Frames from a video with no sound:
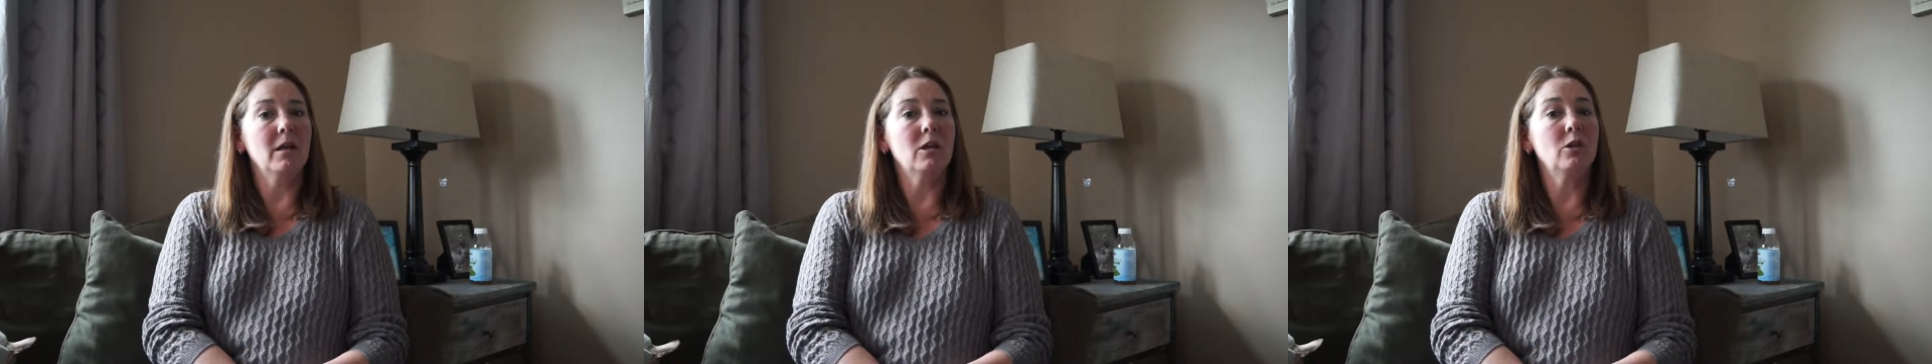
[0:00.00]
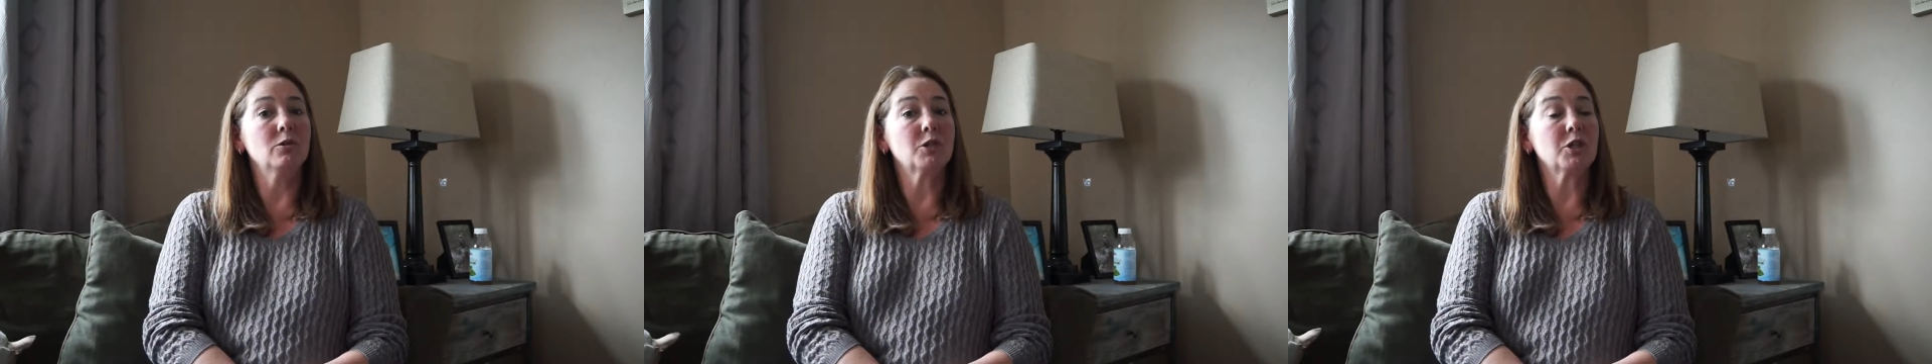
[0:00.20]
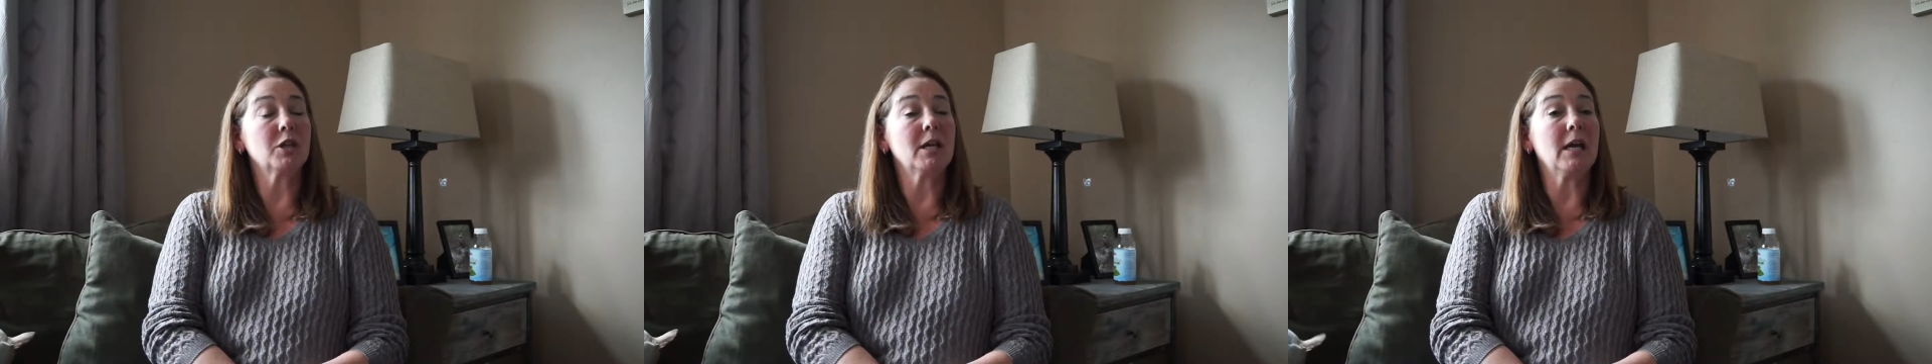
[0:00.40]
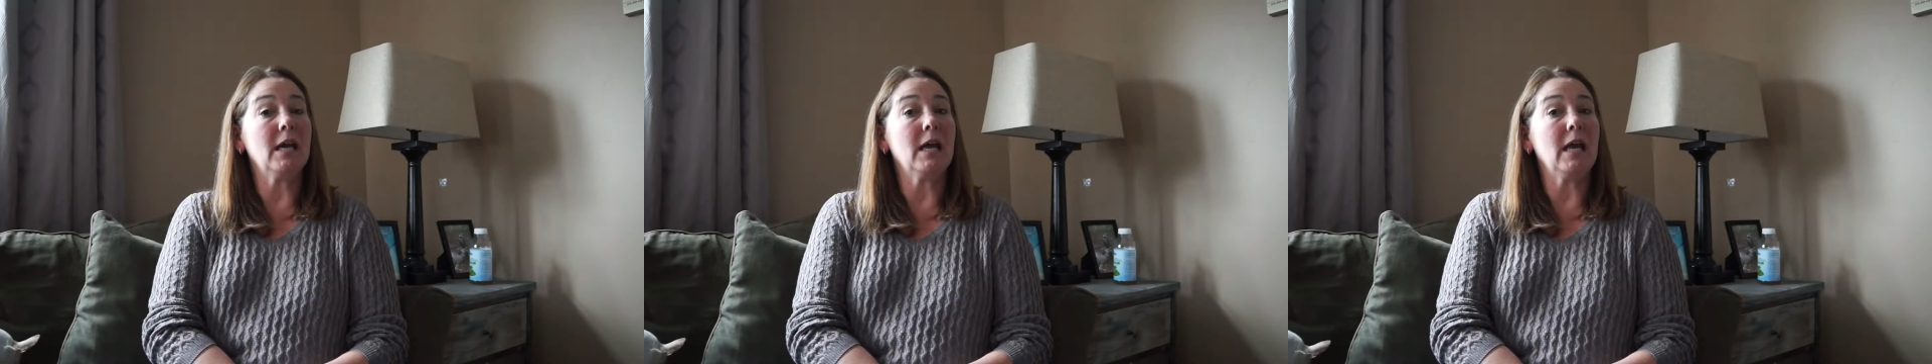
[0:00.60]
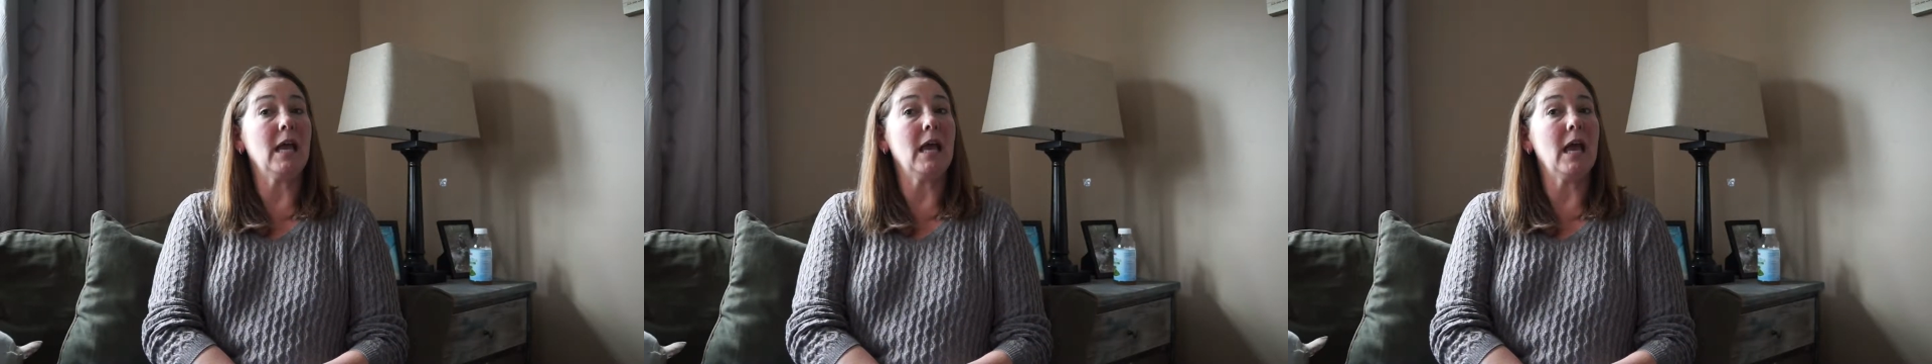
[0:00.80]

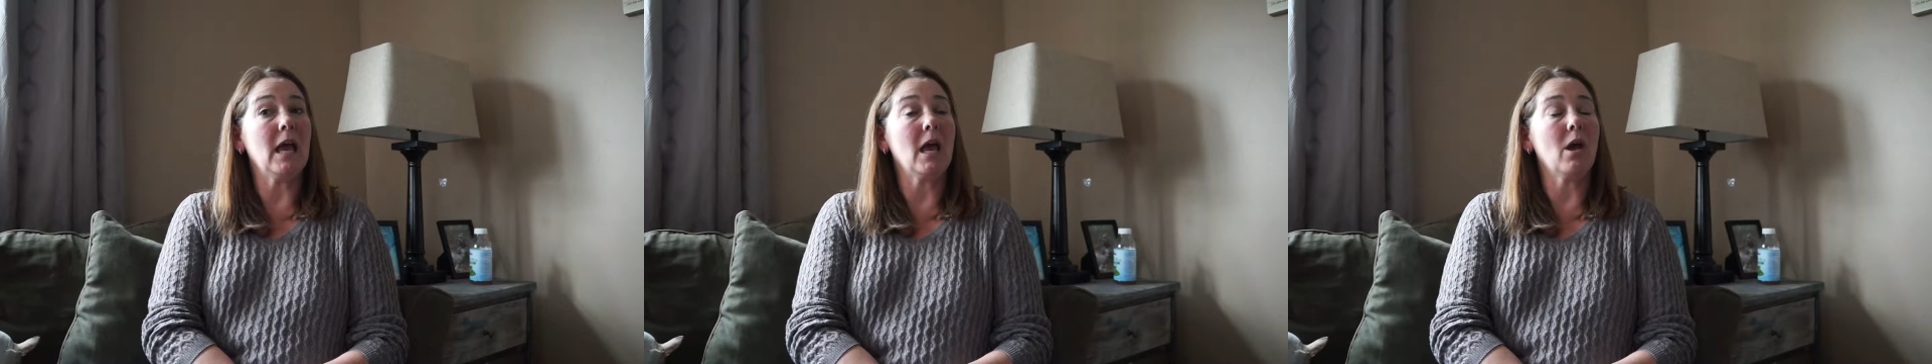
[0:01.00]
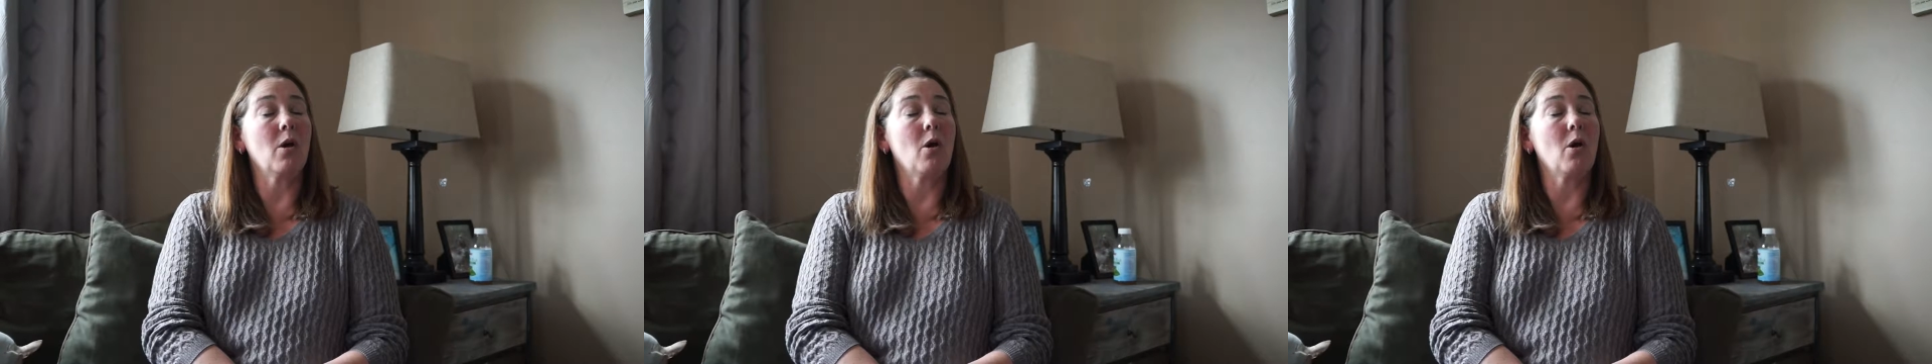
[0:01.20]
usually